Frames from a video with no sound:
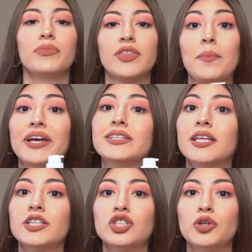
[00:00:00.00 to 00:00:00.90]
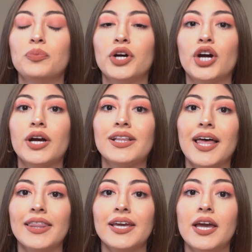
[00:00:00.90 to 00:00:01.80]
That makes things super
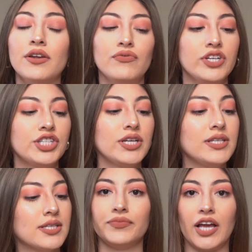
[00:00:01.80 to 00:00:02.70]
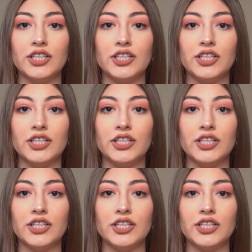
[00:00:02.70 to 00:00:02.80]
cleanly and efficient.